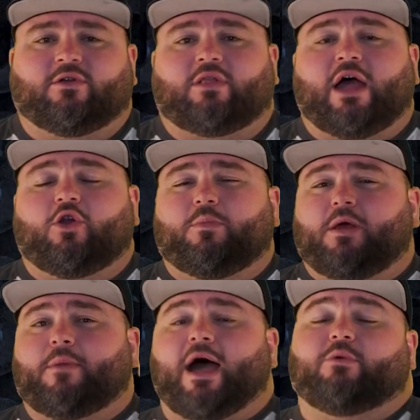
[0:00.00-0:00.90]
Line opened
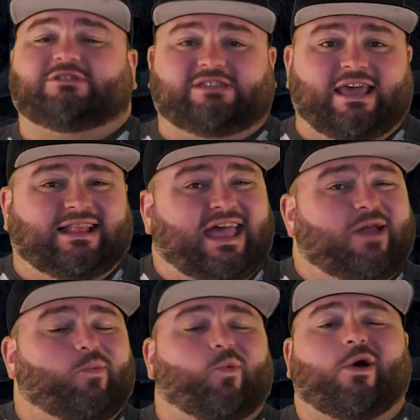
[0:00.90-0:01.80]
up Iowa State
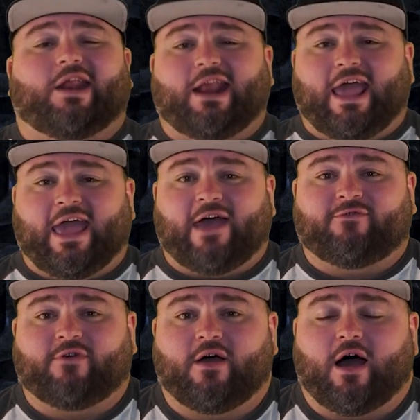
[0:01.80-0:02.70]
laying
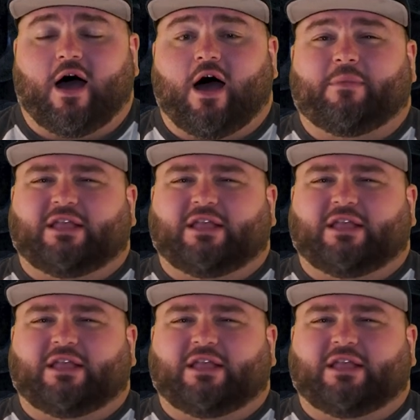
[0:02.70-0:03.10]
1.5.